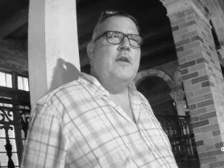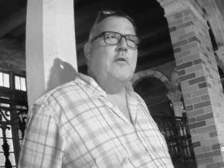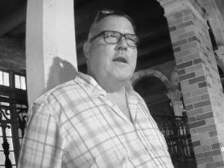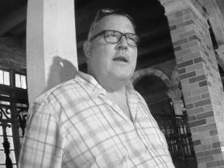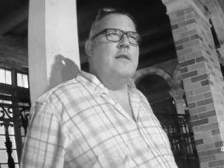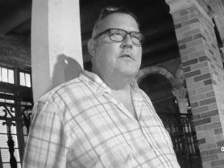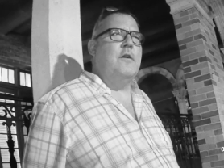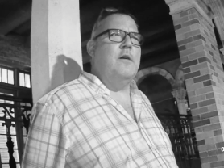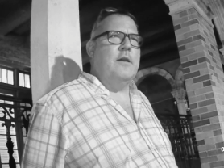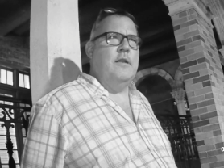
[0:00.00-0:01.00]
you're kind of
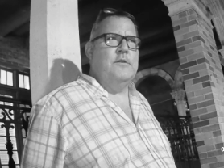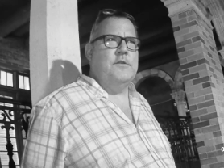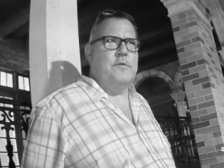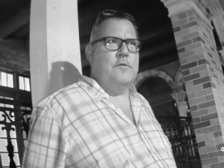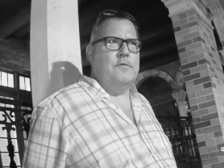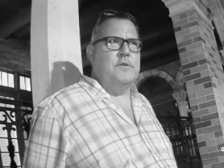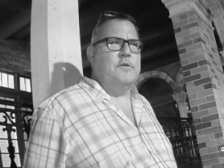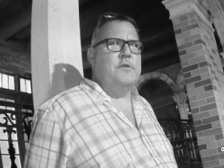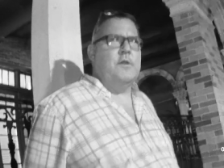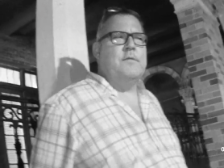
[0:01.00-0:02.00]
talking in circles
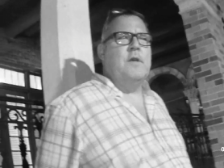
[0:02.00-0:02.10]
and stuff.